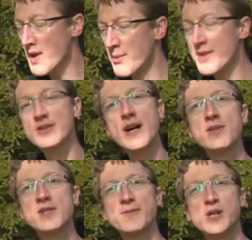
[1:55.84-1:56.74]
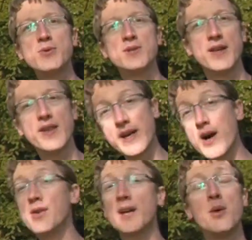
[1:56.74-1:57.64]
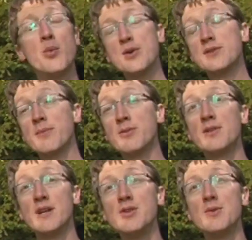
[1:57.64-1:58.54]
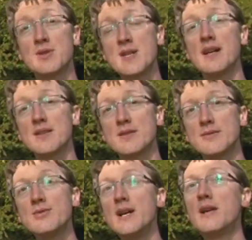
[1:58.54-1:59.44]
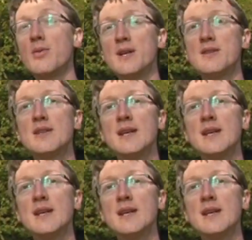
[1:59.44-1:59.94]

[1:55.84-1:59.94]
And when the ground is frozen and they can't get water up through their roots, that's really quite a